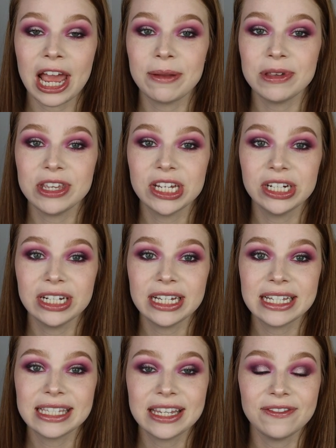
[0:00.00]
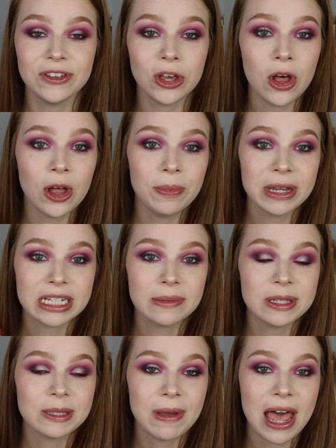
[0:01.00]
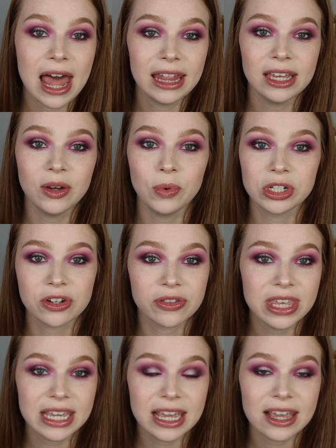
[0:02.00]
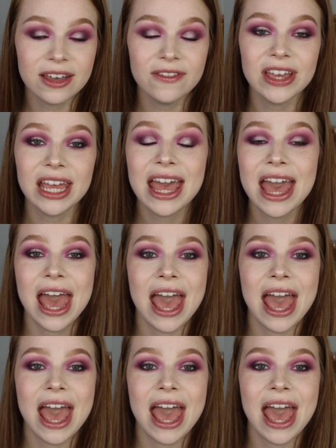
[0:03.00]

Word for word: I'd be curious if y'all picked up this palette, what you're thinking of it,